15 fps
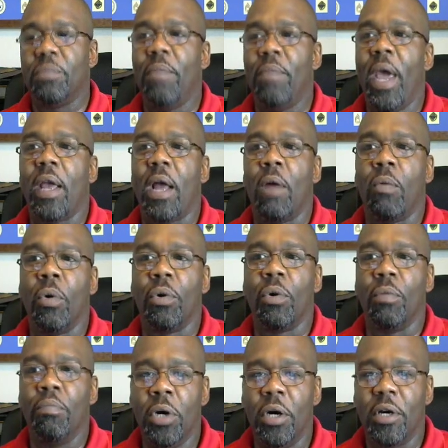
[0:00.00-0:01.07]
but a few
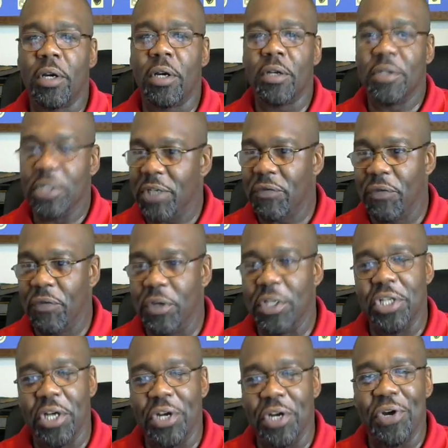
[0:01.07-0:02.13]
years back, I wrote a
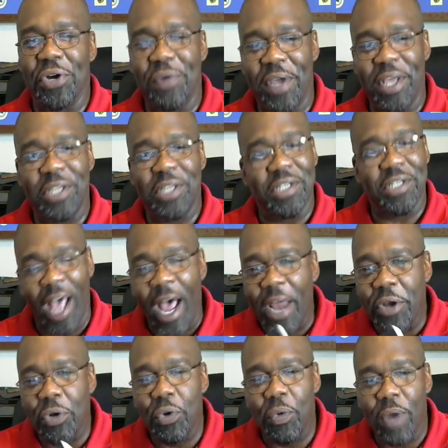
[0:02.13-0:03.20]
book just for these young
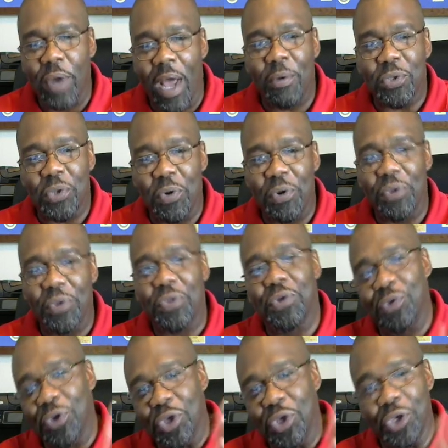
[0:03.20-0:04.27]
knuckleheads. I knew what I was going
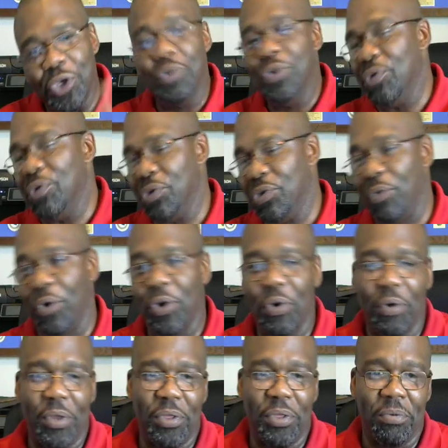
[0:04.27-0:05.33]
through. You knew what you were
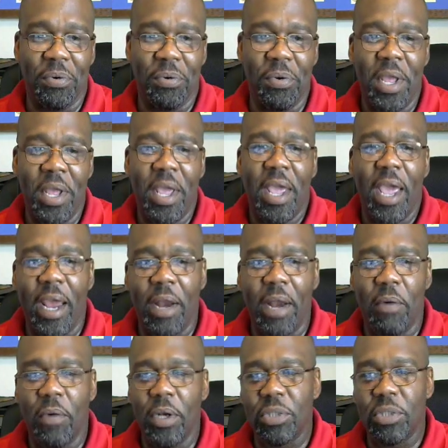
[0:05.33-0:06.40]
going through, and I
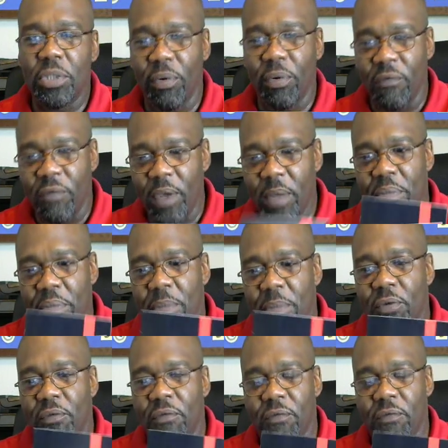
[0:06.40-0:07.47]
wanted to prevent
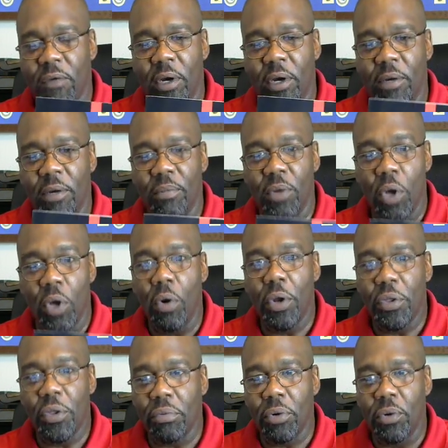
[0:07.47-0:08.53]
people from going
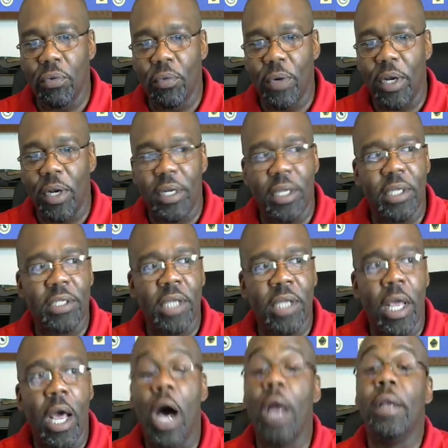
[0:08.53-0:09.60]
through what it is
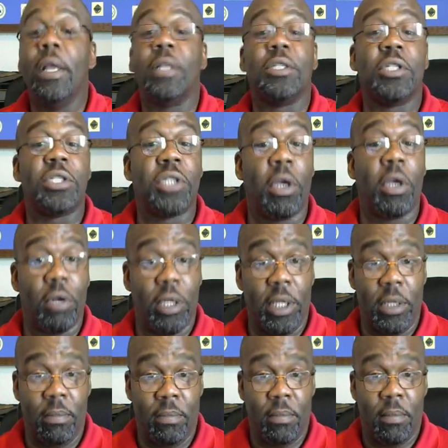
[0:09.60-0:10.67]
unnecessarily.
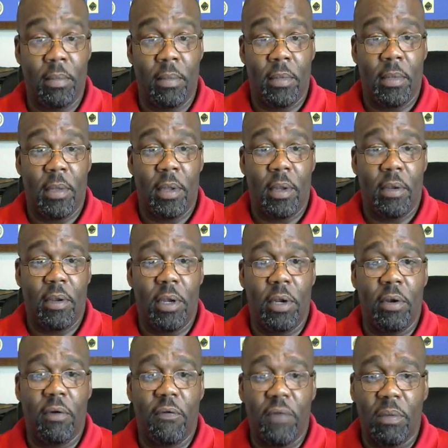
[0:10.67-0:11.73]

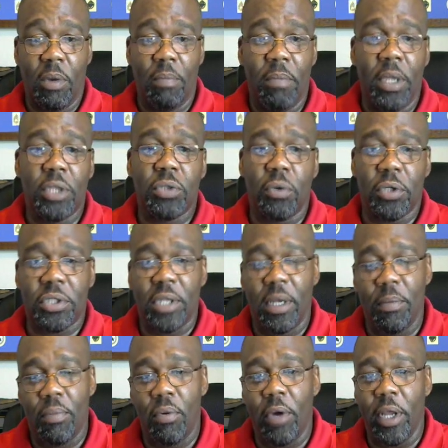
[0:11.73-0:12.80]
From a mentor
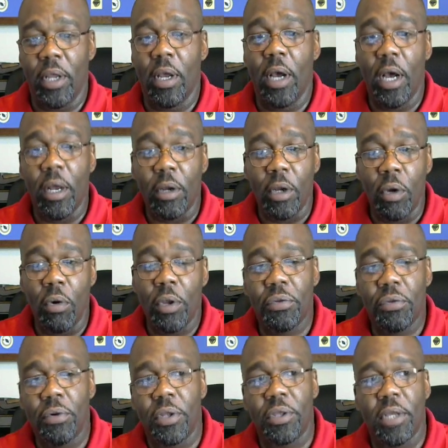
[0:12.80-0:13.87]
standpoint, going
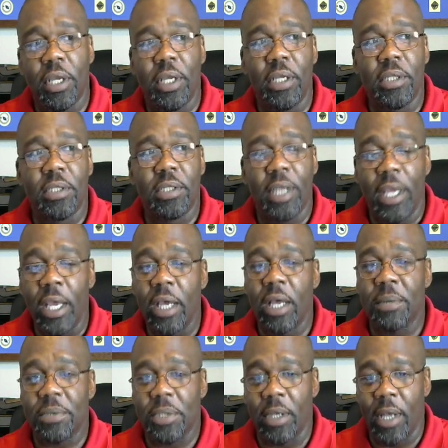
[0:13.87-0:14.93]
through the things, the
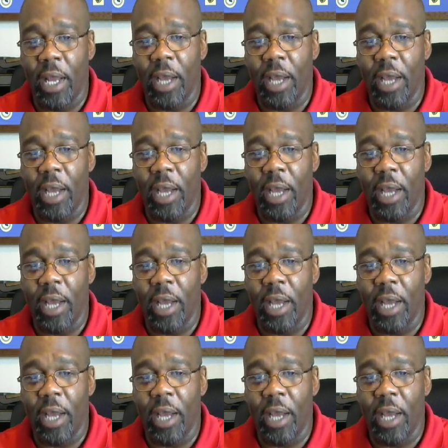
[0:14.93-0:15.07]
hiccups in